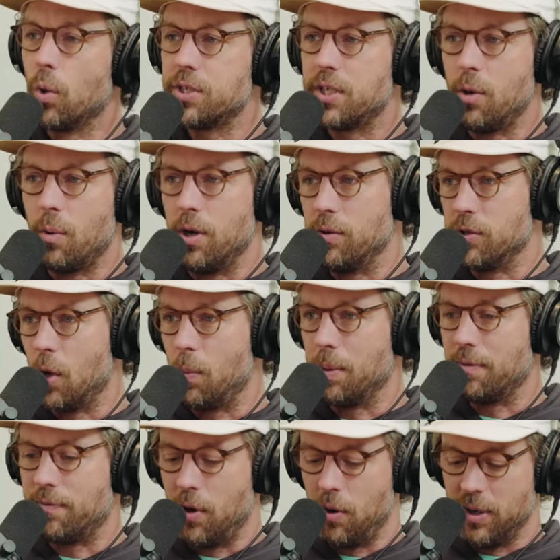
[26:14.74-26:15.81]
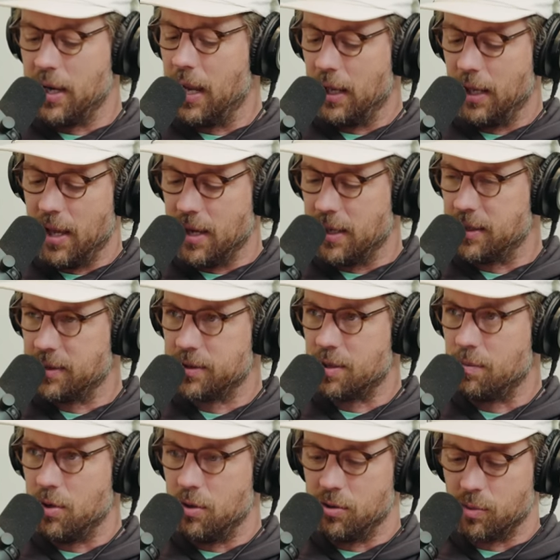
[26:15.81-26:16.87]
The worst thing you want to do is open your phone and get like
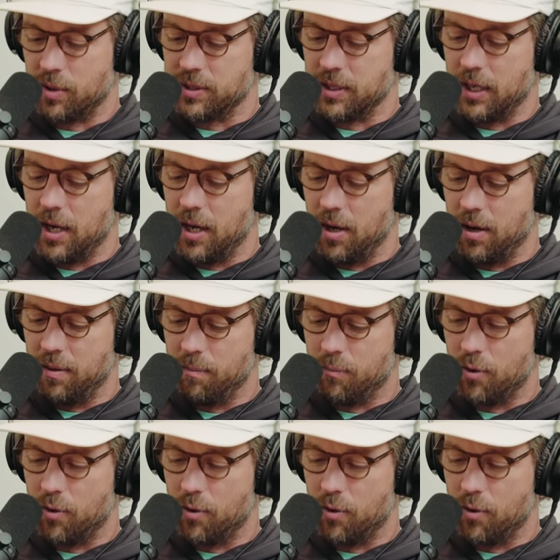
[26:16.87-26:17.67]
some news where it's like, oh,